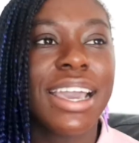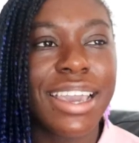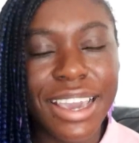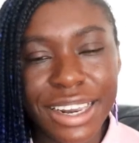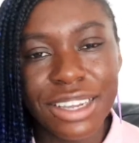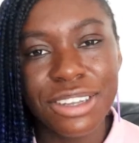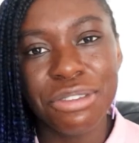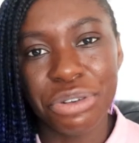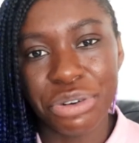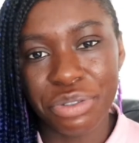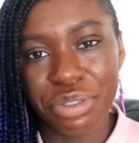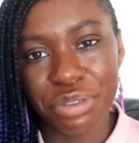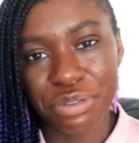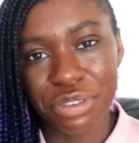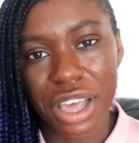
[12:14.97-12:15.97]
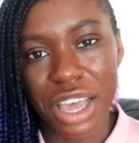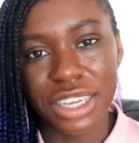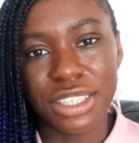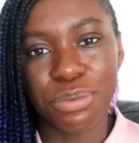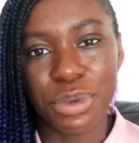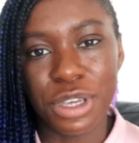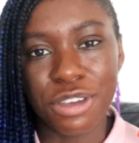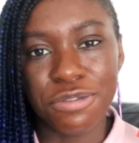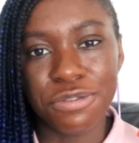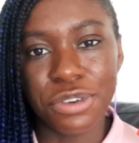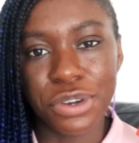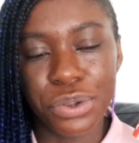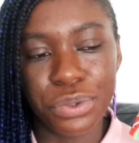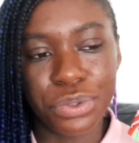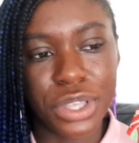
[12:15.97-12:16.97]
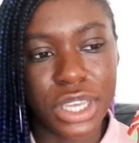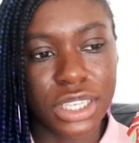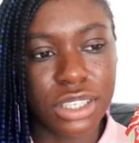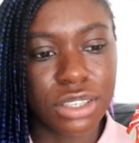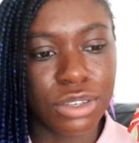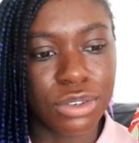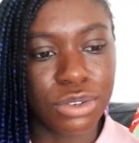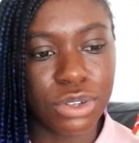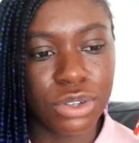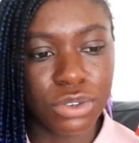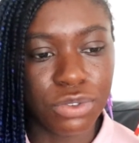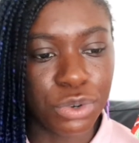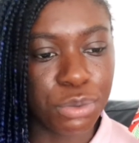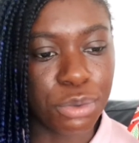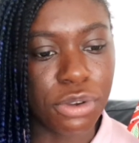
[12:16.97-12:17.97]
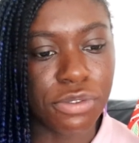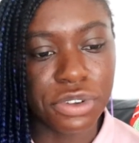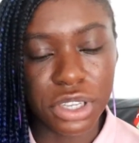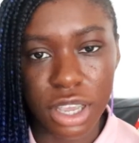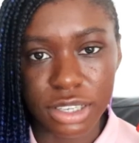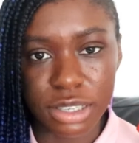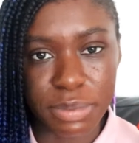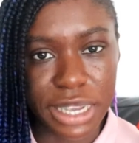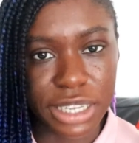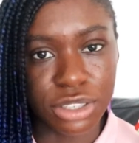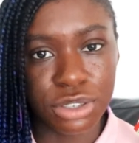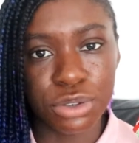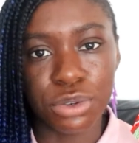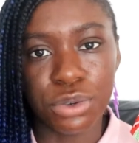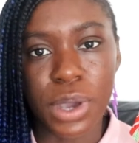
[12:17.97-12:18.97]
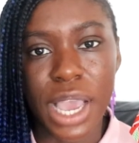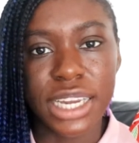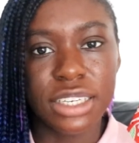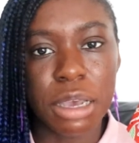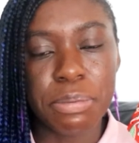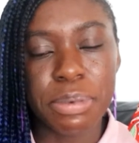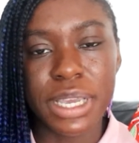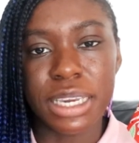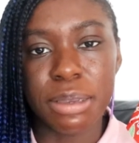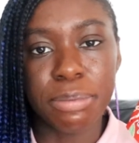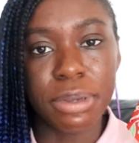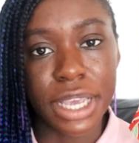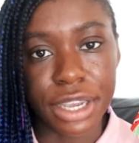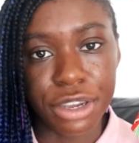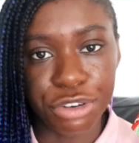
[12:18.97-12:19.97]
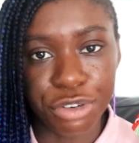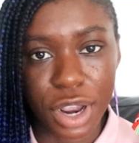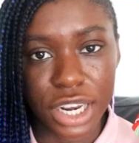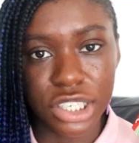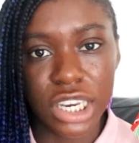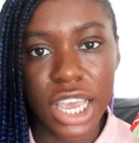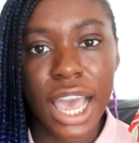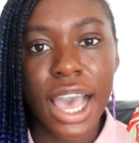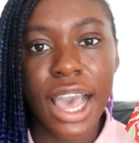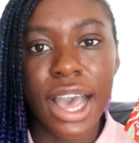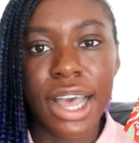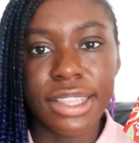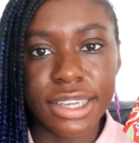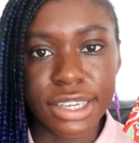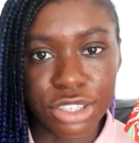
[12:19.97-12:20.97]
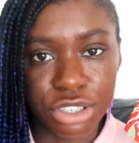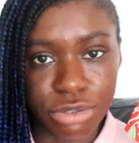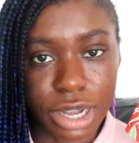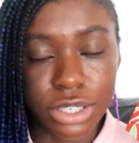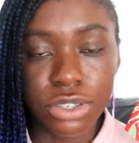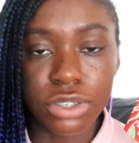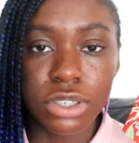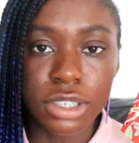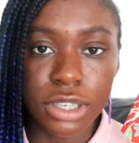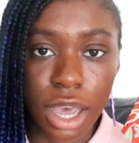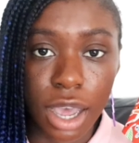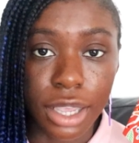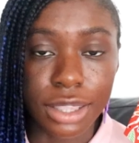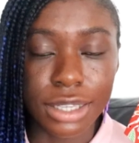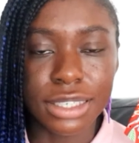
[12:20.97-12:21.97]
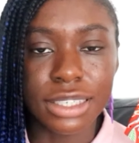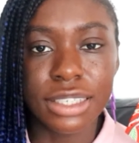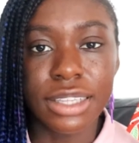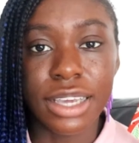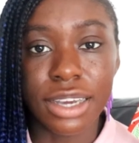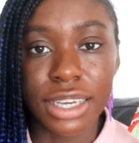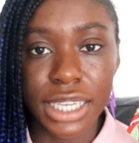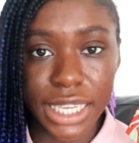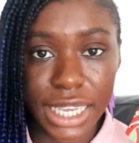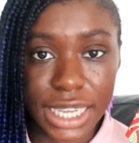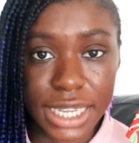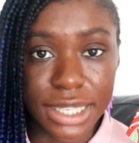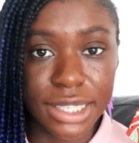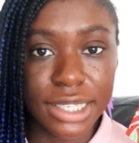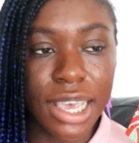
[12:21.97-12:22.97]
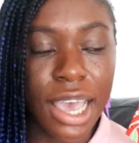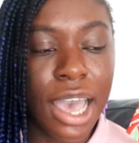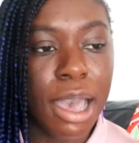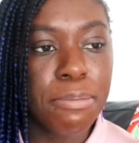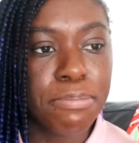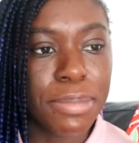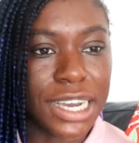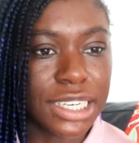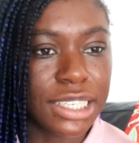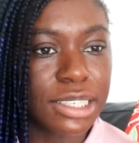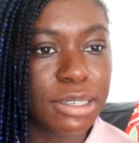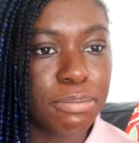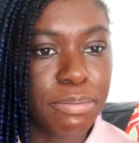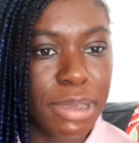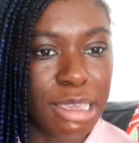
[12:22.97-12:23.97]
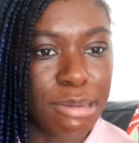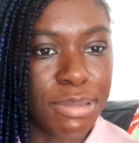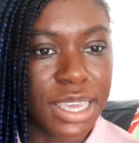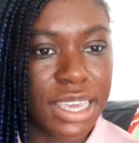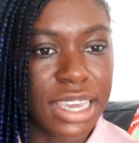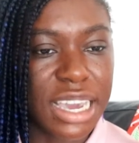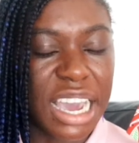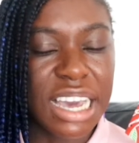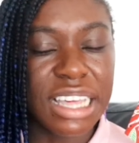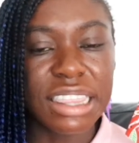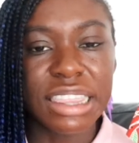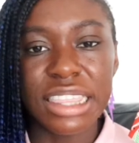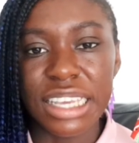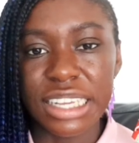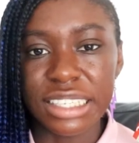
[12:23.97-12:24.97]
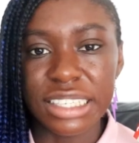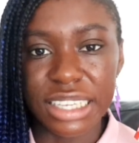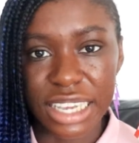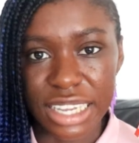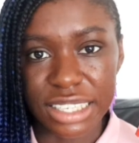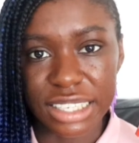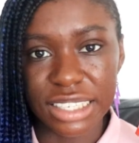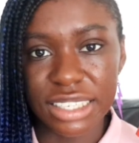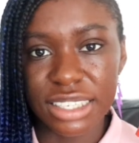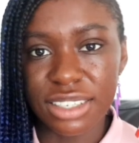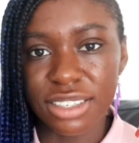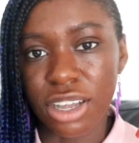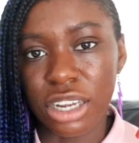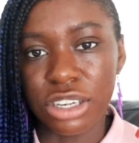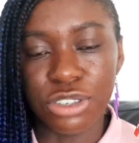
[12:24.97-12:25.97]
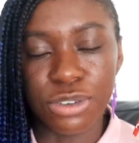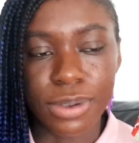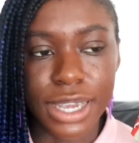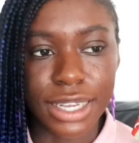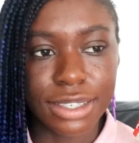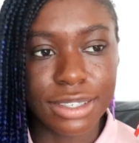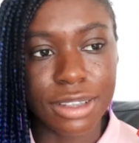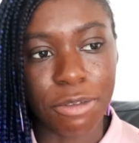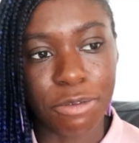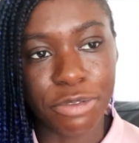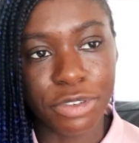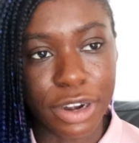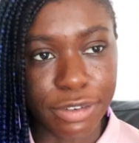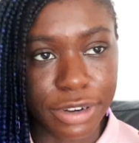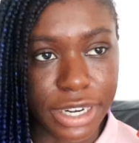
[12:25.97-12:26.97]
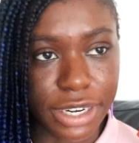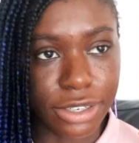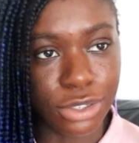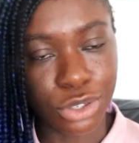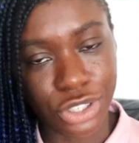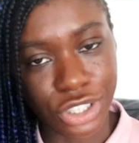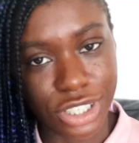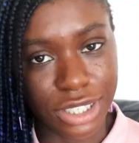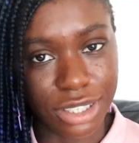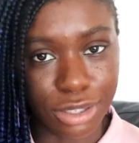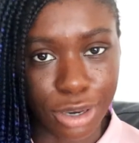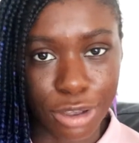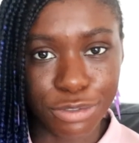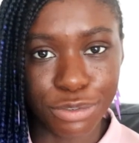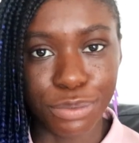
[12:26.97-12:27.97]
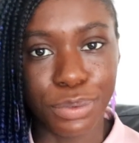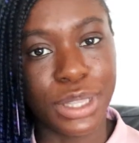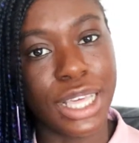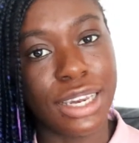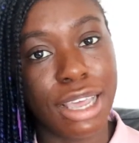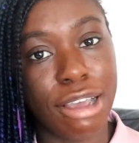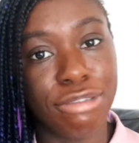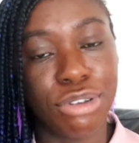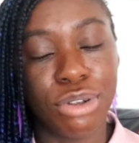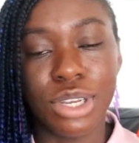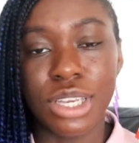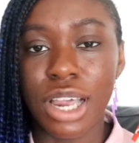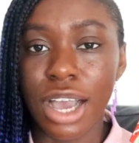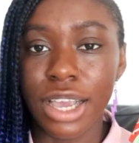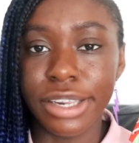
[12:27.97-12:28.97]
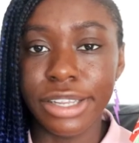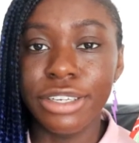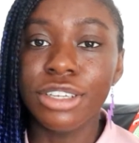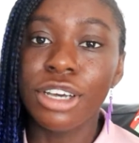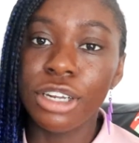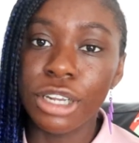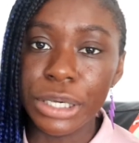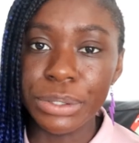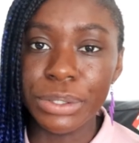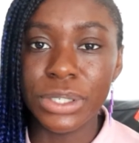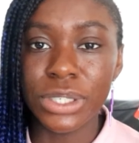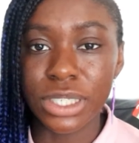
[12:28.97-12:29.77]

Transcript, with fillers: In Lord of the Flies we follow this group of classmates who end up in a plane crash and they are stranded on an island. They are kids, but maybe these kids start doing some very dodgy stuff when they're left on an island alone to